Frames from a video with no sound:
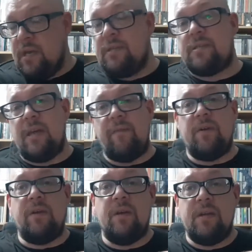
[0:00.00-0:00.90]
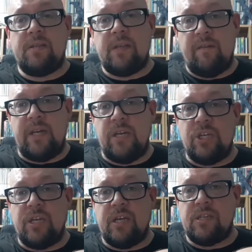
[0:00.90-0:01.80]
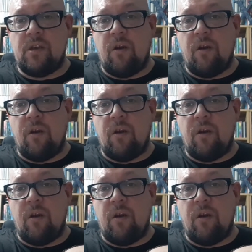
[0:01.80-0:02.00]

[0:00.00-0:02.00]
seven seven inches